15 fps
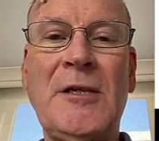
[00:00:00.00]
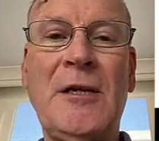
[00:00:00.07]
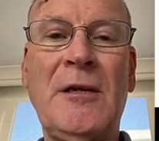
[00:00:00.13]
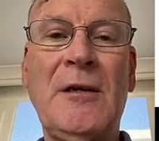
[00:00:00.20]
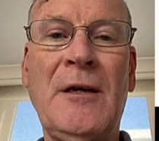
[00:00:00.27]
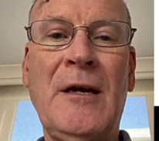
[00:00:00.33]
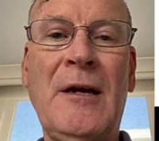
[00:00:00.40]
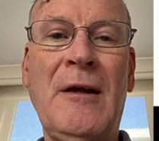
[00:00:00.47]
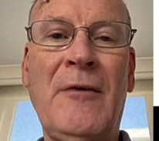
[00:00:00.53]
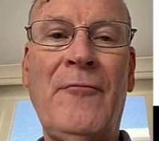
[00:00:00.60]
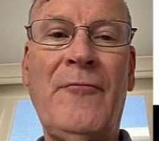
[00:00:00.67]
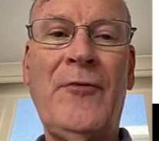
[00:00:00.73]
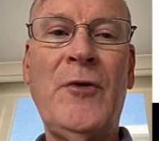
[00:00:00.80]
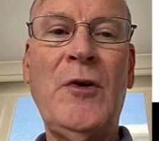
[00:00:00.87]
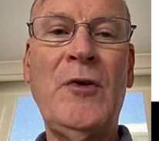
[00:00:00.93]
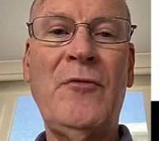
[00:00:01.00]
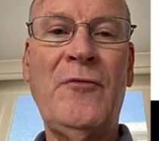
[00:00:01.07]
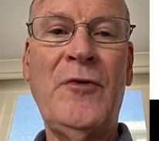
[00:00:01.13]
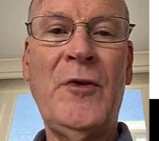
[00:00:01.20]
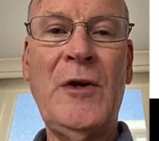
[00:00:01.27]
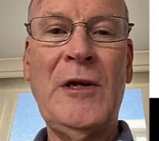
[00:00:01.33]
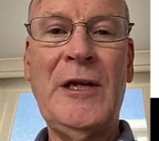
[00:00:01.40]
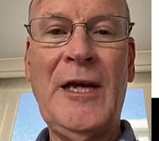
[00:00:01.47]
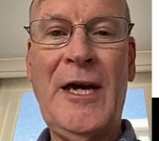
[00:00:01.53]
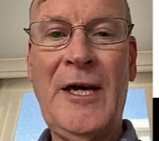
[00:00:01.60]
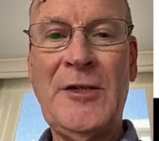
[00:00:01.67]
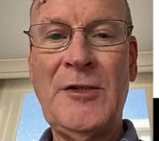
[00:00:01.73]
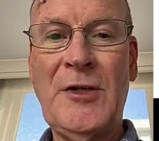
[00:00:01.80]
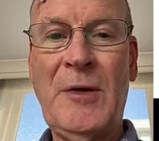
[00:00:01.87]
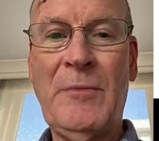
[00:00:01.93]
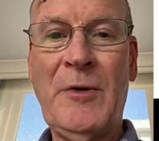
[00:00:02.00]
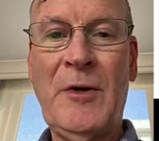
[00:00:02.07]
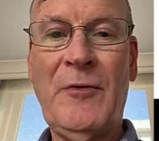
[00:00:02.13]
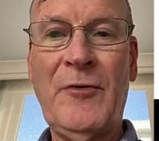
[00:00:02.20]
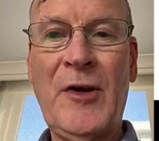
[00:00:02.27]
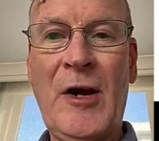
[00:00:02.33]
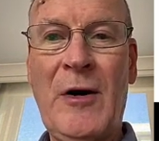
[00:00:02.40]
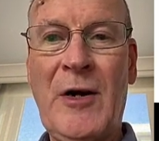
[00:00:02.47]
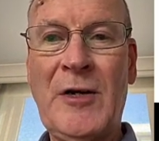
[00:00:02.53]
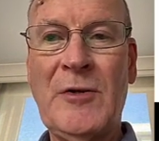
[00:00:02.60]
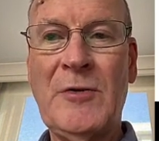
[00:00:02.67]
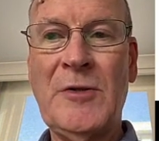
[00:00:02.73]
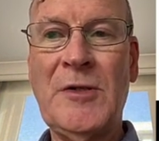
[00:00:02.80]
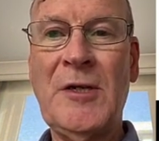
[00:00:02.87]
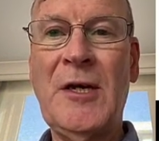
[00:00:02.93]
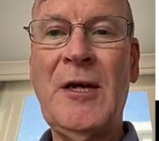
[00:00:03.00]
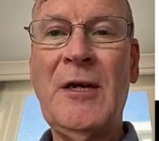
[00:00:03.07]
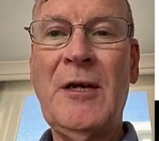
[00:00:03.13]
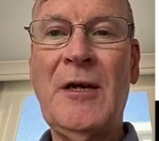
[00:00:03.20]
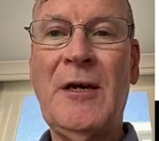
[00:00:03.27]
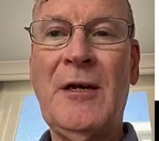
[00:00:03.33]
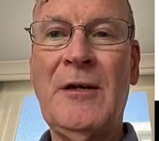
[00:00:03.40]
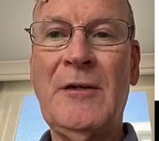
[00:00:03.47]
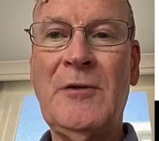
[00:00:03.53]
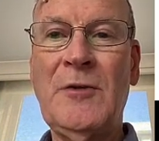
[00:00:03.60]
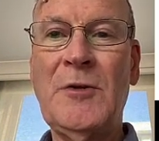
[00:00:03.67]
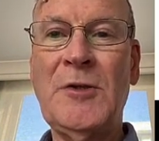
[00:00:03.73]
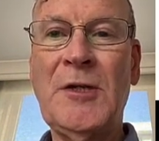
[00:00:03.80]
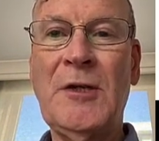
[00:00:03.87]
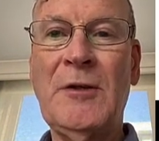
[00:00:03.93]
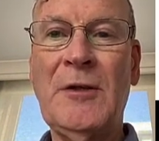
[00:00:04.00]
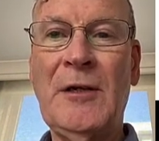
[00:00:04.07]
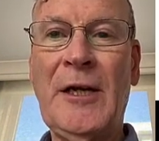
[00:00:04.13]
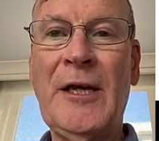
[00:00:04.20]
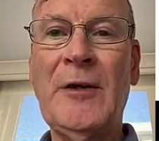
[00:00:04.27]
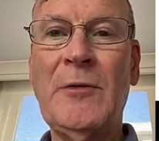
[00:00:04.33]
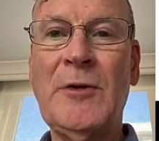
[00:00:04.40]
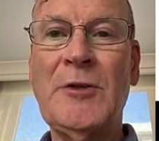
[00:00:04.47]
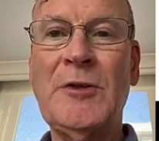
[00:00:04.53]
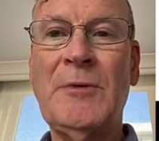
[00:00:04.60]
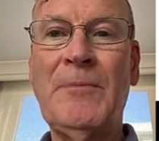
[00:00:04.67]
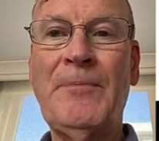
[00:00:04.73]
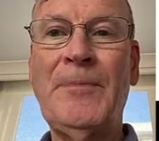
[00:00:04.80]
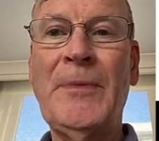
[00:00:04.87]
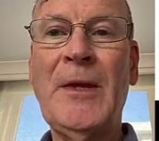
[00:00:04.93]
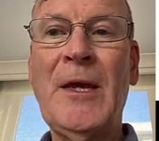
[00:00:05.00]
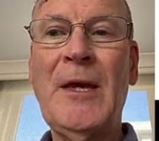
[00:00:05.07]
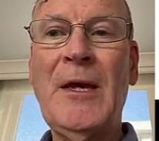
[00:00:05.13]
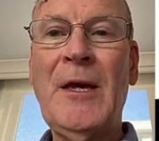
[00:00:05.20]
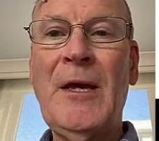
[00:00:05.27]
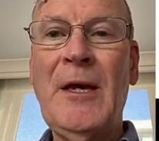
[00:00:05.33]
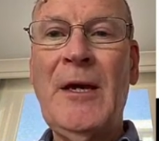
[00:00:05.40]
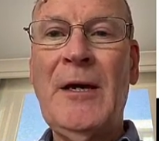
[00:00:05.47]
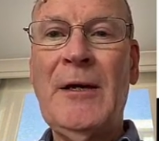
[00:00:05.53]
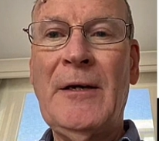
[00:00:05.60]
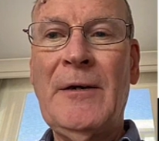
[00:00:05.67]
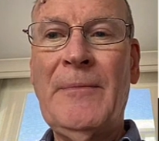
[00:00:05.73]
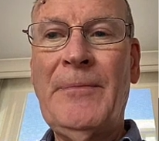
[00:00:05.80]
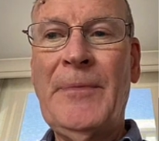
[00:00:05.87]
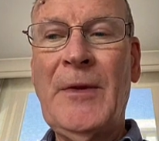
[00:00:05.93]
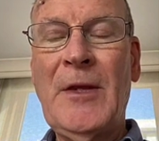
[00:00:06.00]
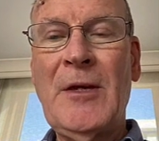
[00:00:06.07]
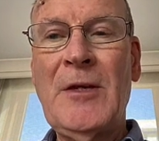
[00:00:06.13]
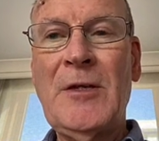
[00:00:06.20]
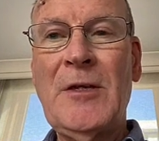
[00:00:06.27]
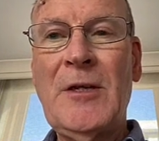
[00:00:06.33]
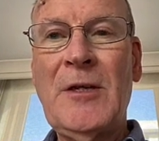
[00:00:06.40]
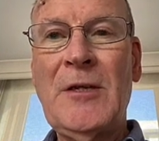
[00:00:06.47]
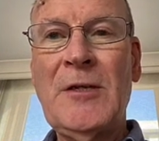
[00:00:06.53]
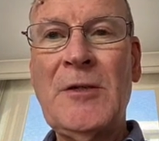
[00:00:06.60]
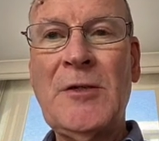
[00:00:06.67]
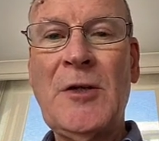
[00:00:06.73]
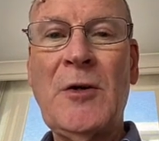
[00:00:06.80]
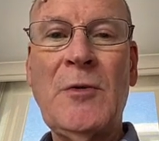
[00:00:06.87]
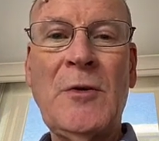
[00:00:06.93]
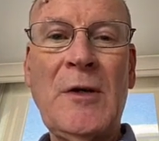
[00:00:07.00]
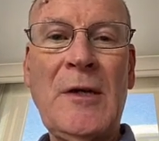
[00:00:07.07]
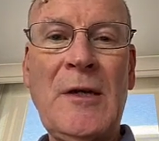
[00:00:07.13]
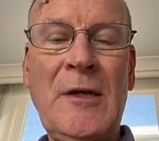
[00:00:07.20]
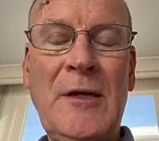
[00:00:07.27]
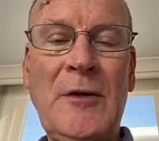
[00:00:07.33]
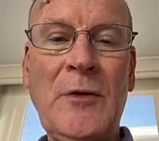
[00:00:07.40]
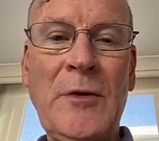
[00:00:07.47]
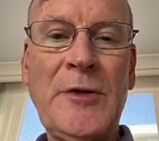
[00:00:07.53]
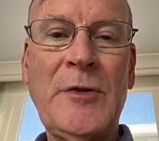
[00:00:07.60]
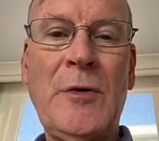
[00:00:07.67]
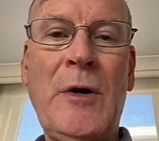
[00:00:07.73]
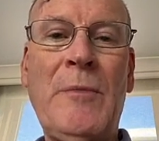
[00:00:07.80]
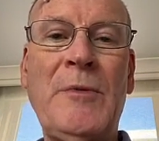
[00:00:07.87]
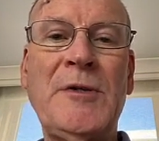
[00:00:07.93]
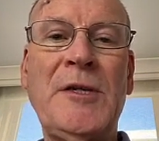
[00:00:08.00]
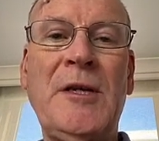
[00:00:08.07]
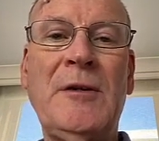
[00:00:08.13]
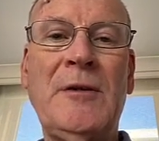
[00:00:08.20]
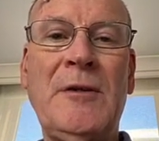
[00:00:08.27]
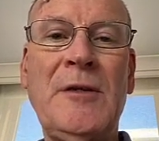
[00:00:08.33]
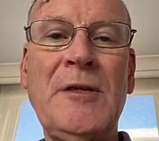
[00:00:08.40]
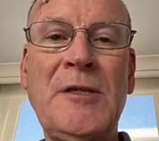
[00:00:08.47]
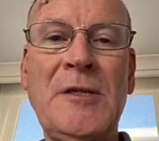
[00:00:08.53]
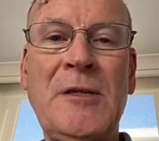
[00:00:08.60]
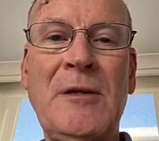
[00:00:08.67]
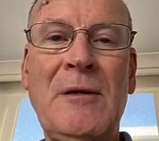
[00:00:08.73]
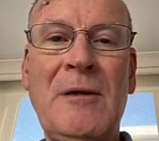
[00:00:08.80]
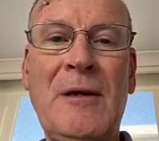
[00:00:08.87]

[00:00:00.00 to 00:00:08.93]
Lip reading: a very, very large number of characters in use in the language. So in order to represent these